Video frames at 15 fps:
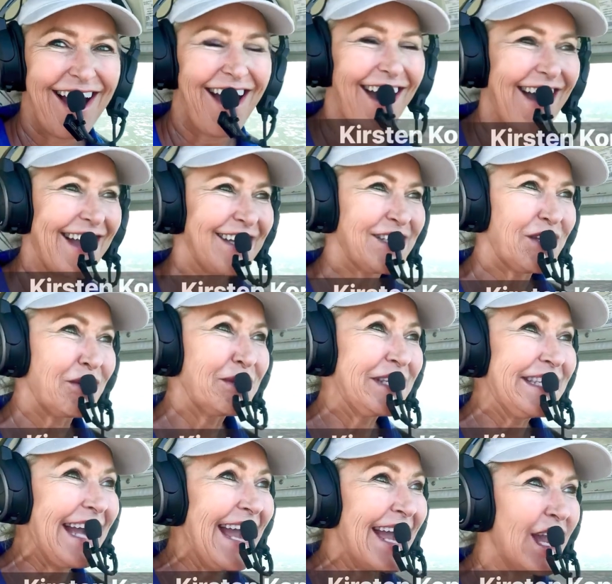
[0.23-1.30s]
Hi, so
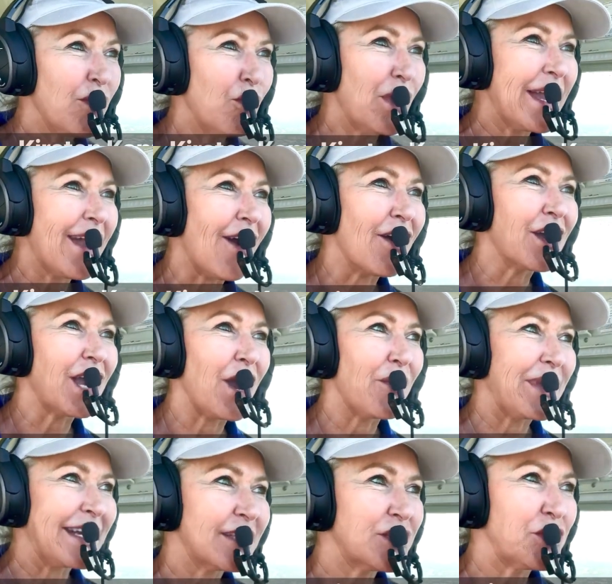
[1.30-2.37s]
today we are
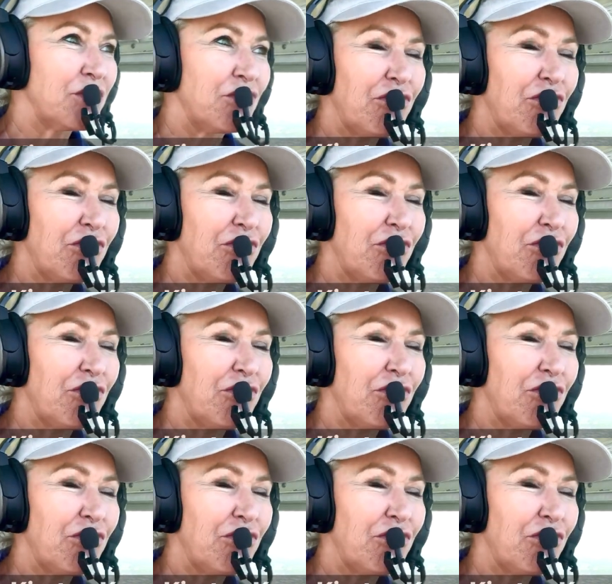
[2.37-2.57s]
going to